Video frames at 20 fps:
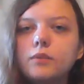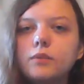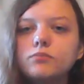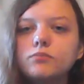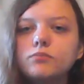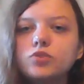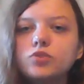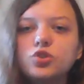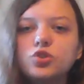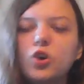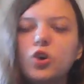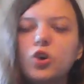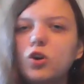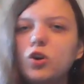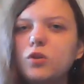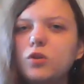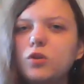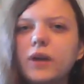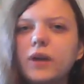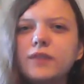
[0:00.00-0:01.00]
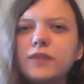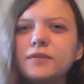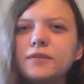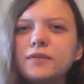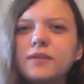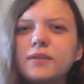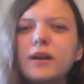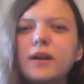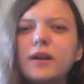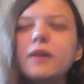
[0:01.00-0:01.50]
So I don't.
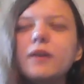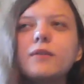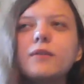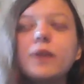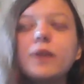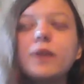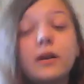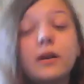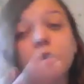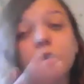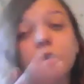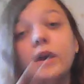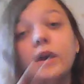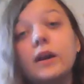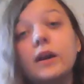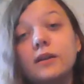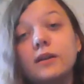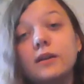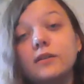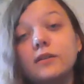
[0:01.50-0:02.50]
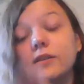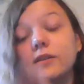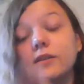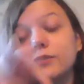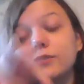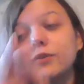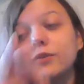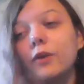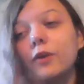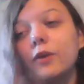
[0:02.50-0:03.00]
Well,
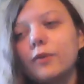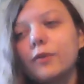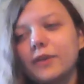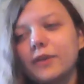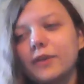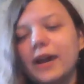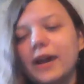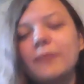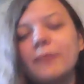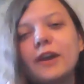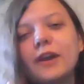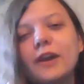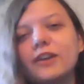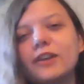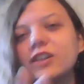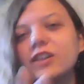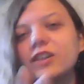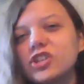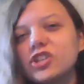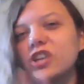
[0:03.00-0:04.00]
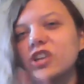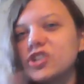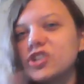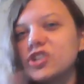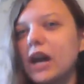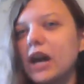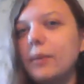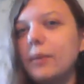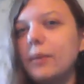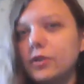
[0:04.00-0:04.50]
do not worry. I'm not gonna change
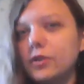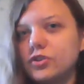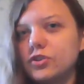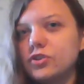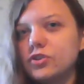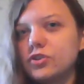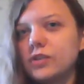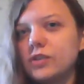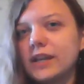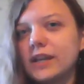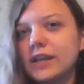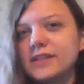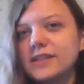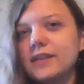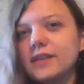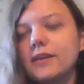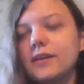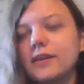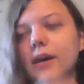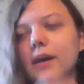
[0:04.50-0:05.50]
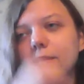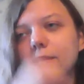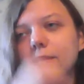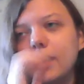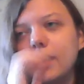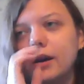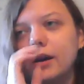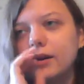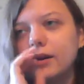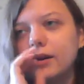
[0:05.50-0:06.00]
that much. Like I said, I'm
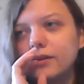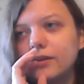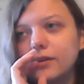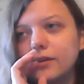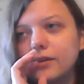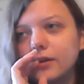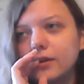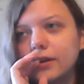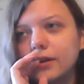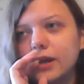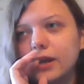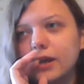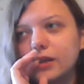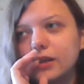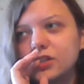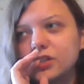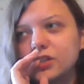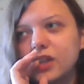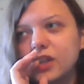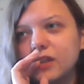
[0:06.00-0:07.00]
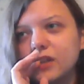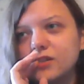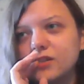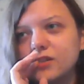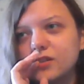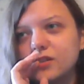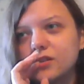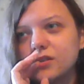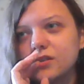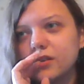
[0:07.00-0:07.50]
not gonna
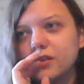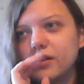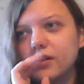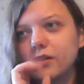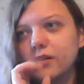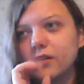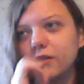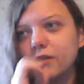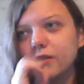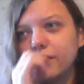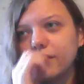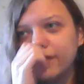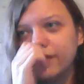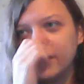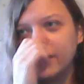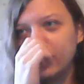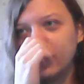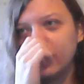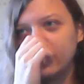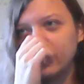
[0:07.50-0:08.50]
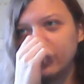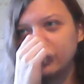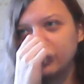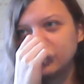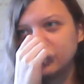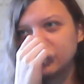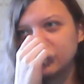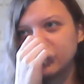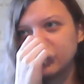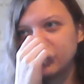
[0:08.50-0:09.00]
change the videos
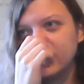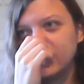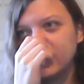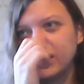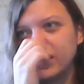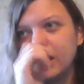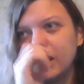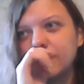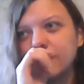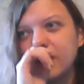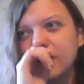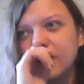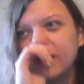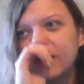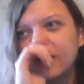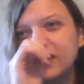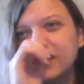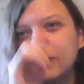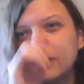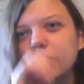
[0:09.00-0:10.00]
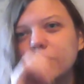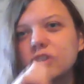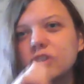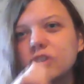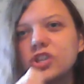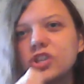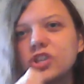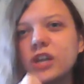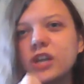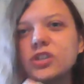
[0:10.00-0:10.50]
really. I think I'm gonna
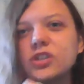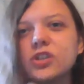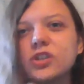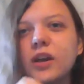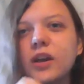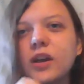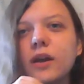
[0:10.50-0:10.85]
change